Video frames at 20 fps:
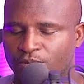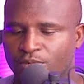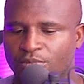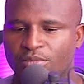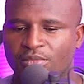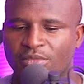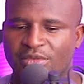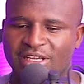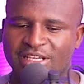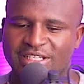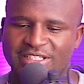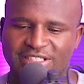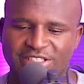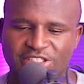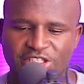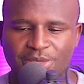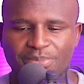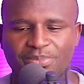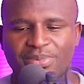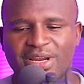A
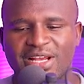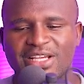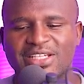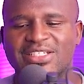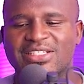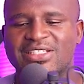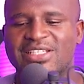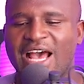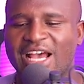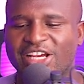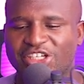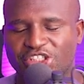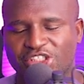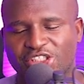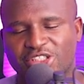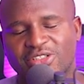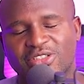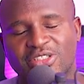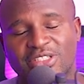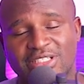shapeless sash
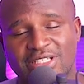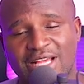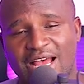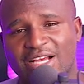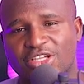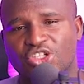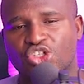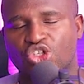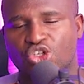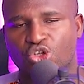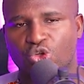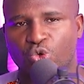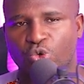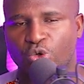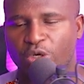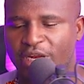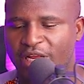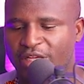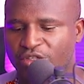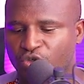sags slowly.
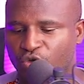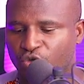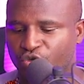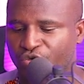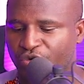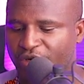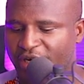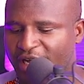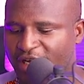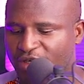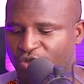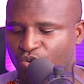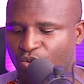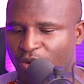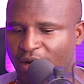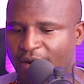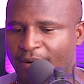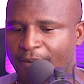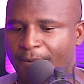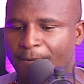Let's go to the next
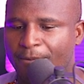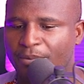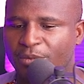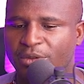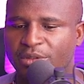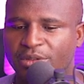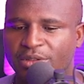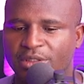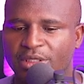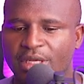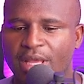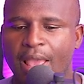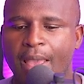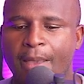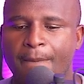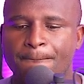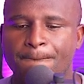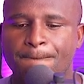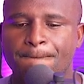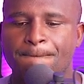one.
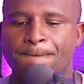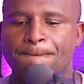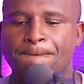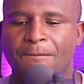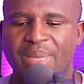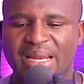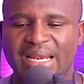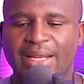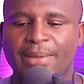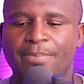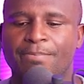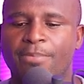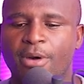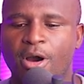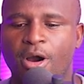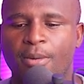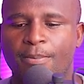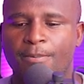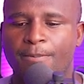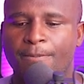Billy
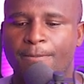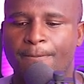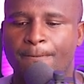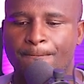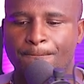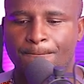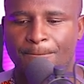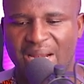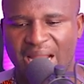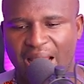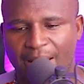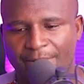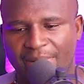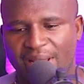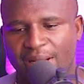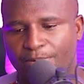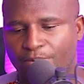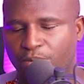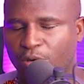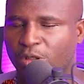Bob
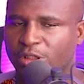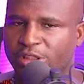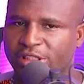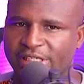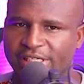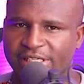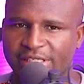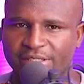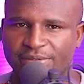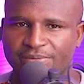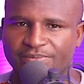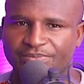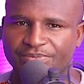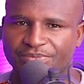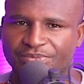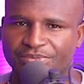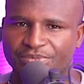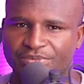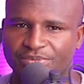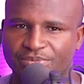blabbered boldly.
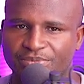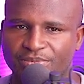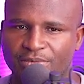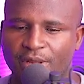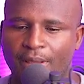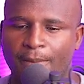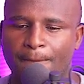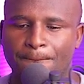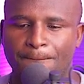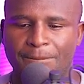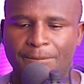Billy